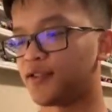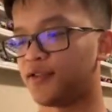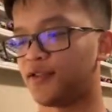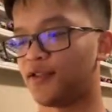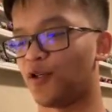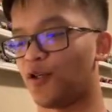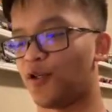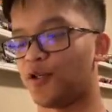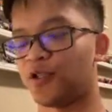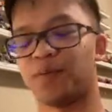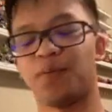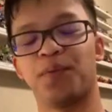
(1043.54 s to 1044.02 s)

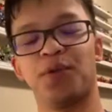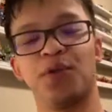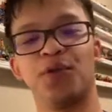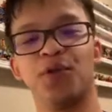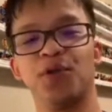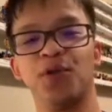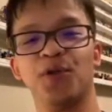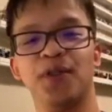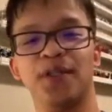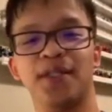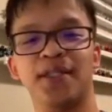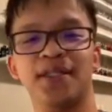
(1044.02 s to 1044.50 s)
You always
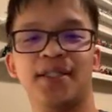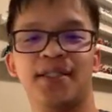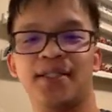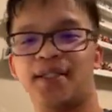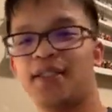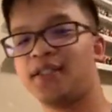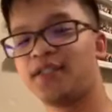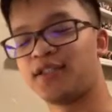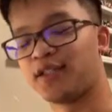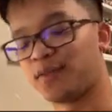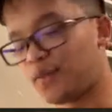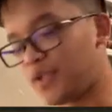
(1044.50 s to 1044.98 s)
pull
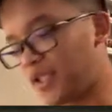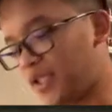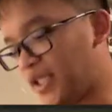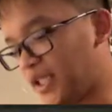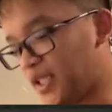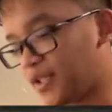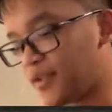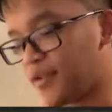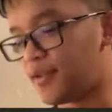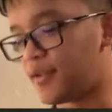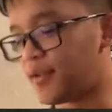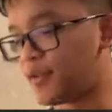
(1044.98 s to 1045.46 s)
some
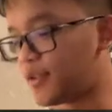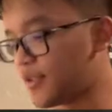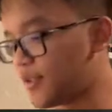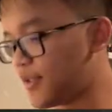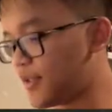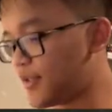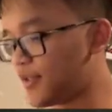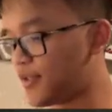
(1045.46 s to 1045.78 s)
duds.